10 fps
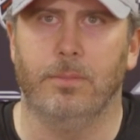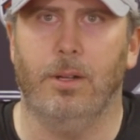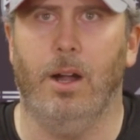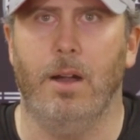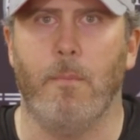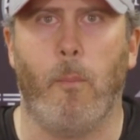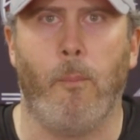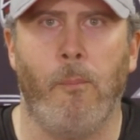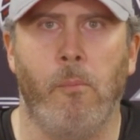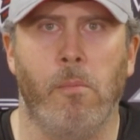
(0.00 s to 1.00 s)
All right.
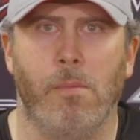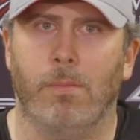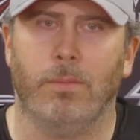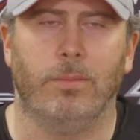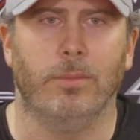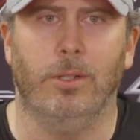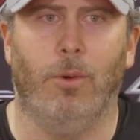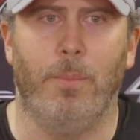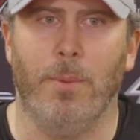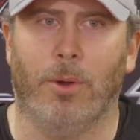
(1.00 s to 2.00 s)
Don't
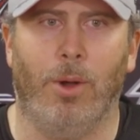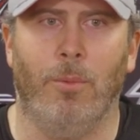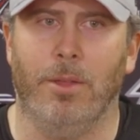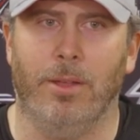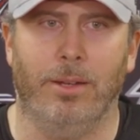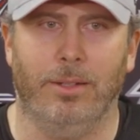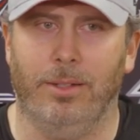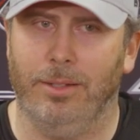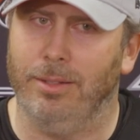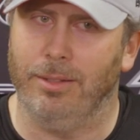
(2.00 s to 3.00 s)
want people to run with it, and